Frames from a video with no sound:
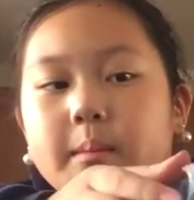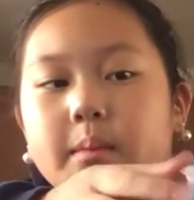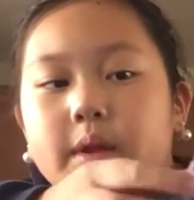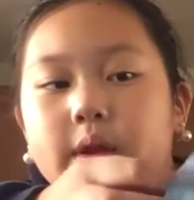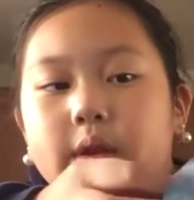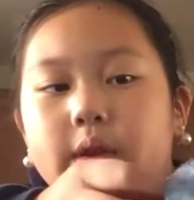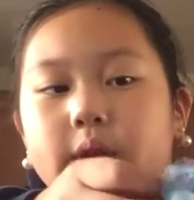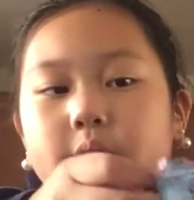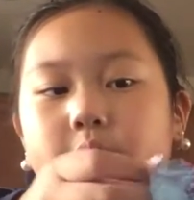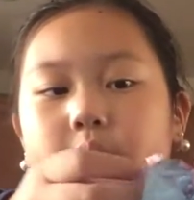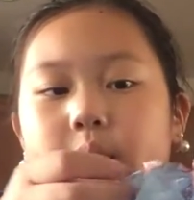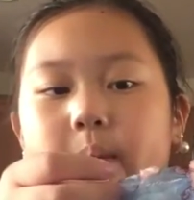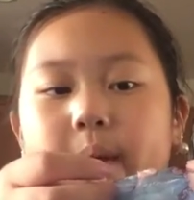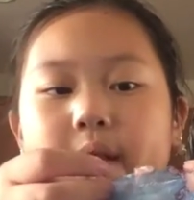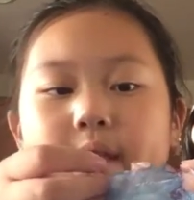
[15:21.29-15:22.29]

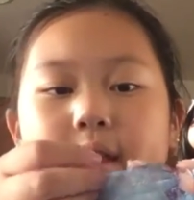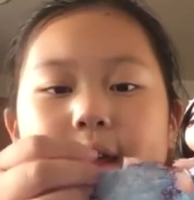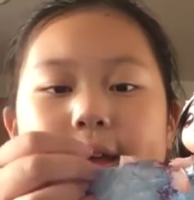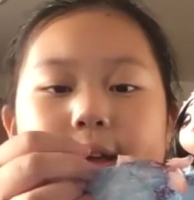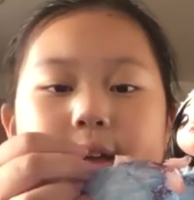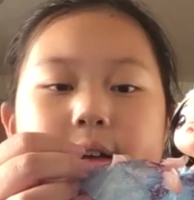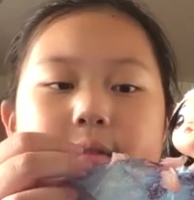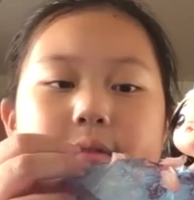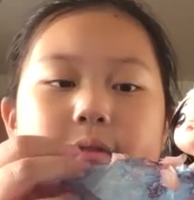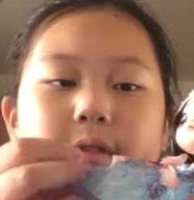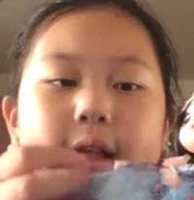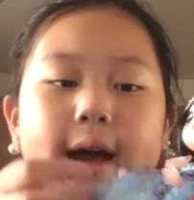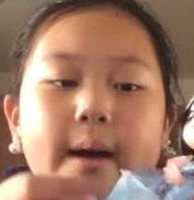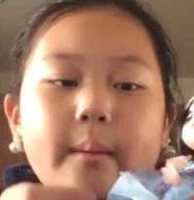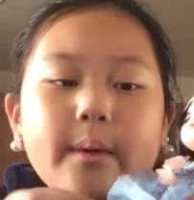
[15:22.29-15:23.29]
blue with like
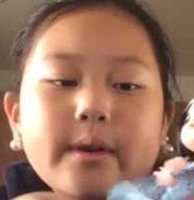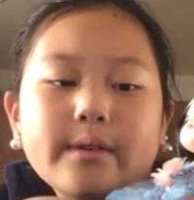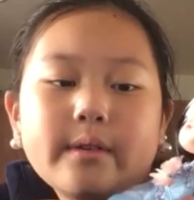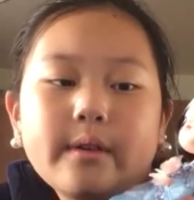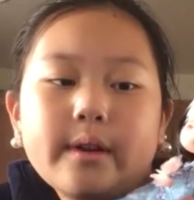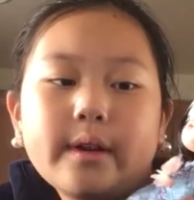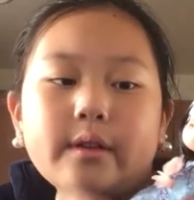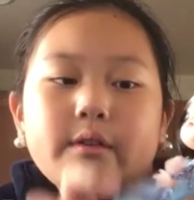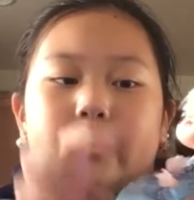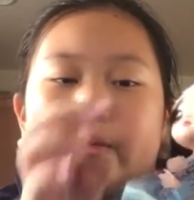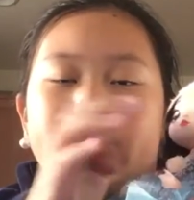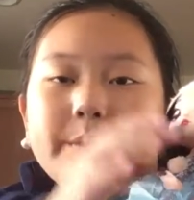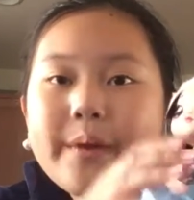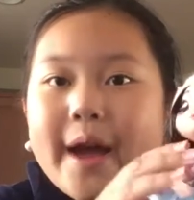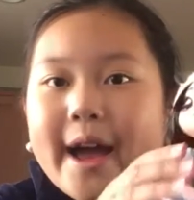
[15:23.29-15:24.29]
flowers on it
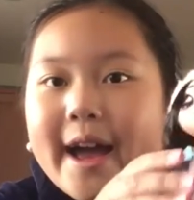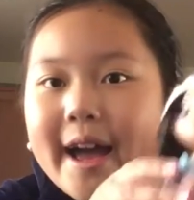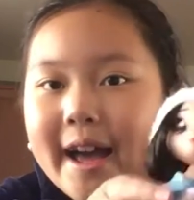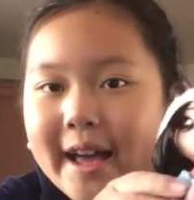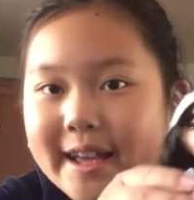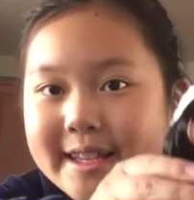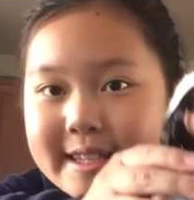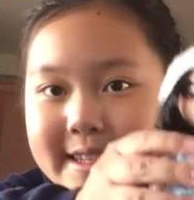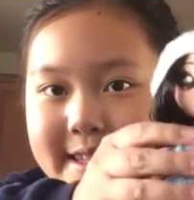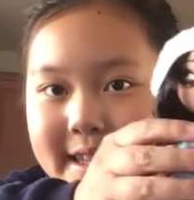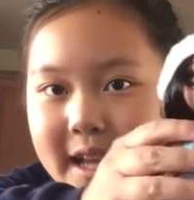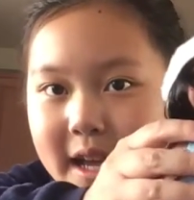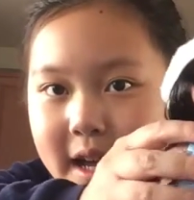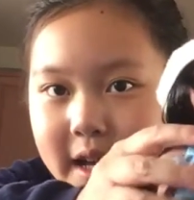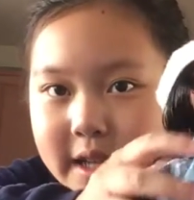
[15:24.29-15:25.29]
dress,
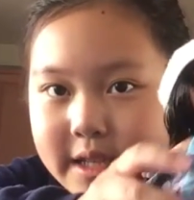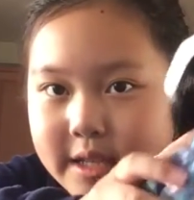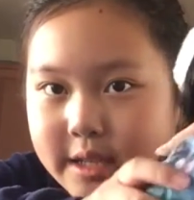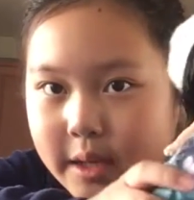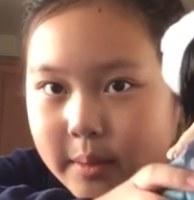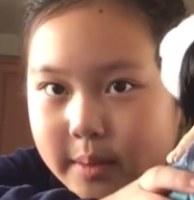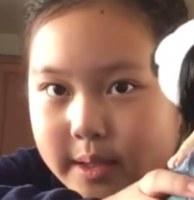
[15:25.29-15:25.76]
so